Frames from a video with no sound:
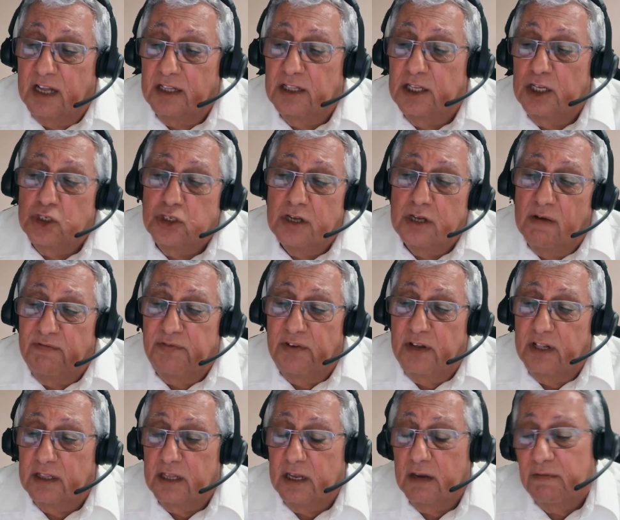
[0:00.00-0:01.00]
additional
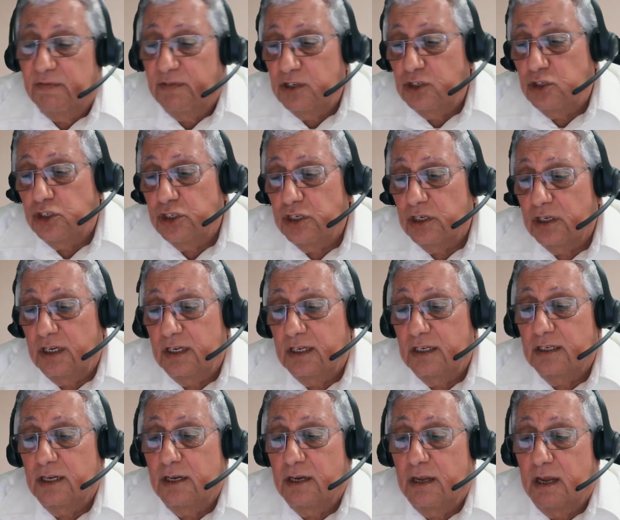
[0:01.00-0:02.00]
feature in
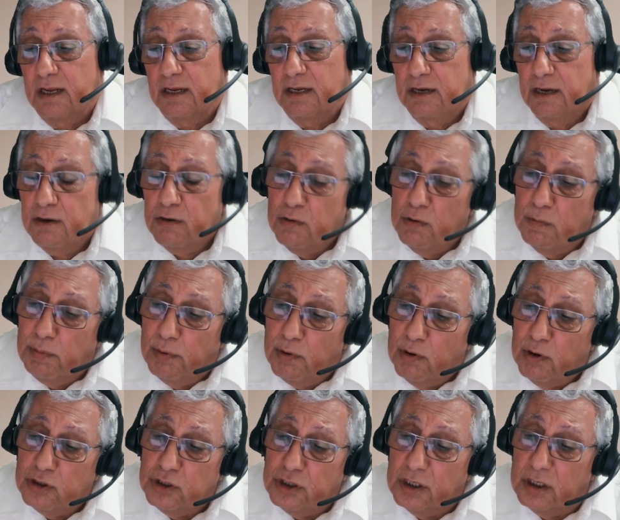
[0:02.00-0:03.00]
the new
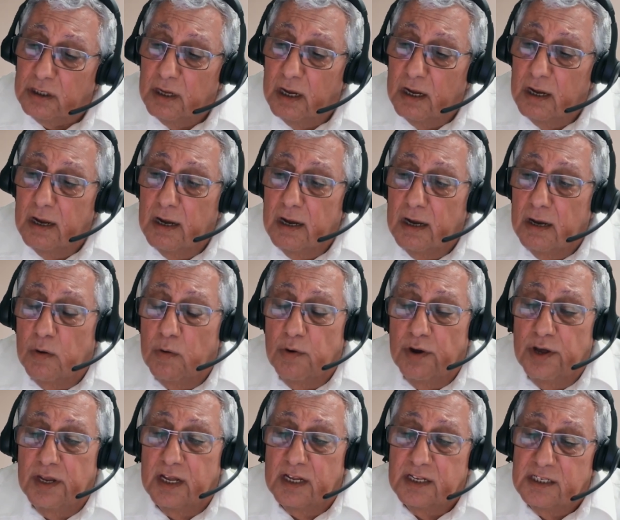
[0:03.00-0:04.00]
project, or
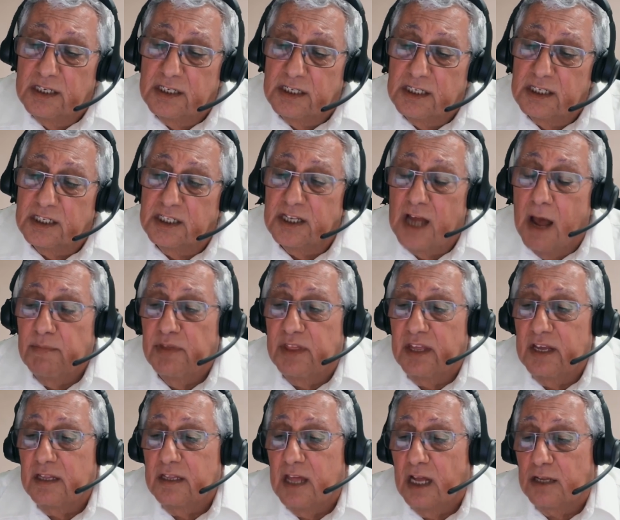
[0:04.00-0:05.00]
whether this is
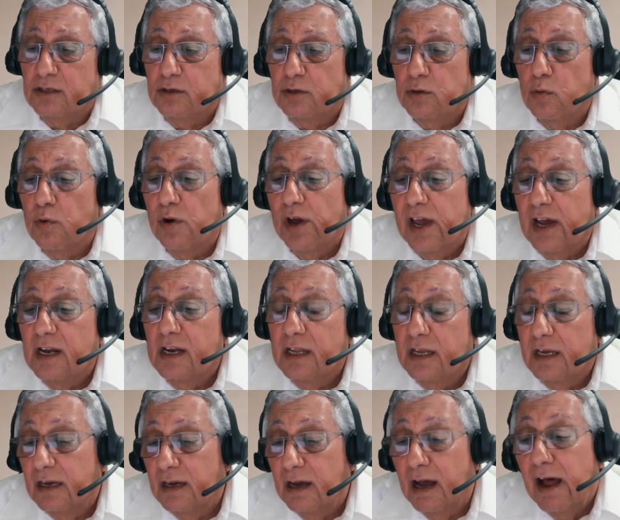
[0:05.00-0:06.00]
something that you
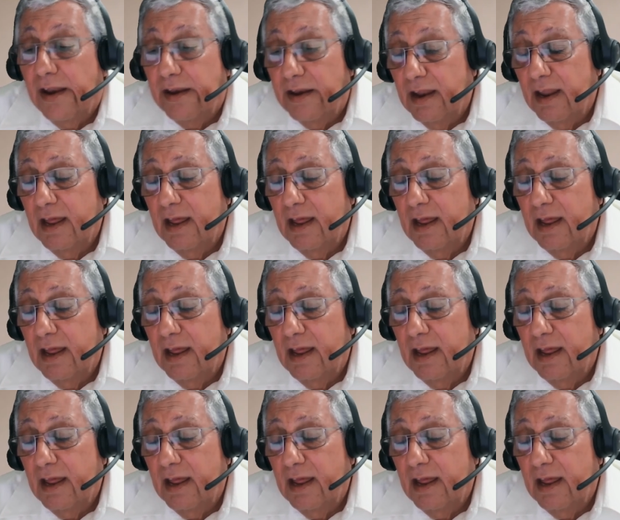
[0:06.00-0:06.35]
rarely run.